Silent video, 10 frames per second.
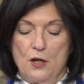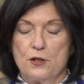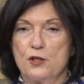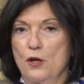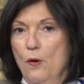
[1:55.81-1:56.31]

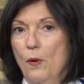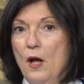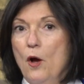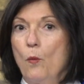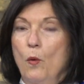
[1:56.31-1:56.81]
So
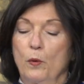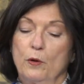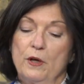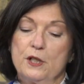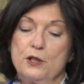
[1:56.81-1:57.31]
what we're
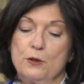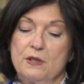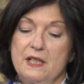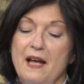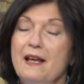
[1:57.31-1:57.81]
going to do
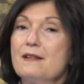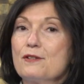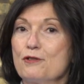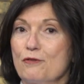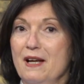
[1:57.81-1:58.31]
today
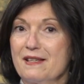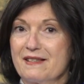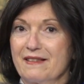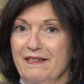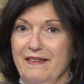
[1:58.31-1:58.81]
is
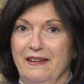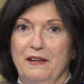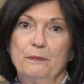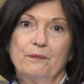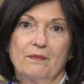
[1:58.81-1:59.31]
address the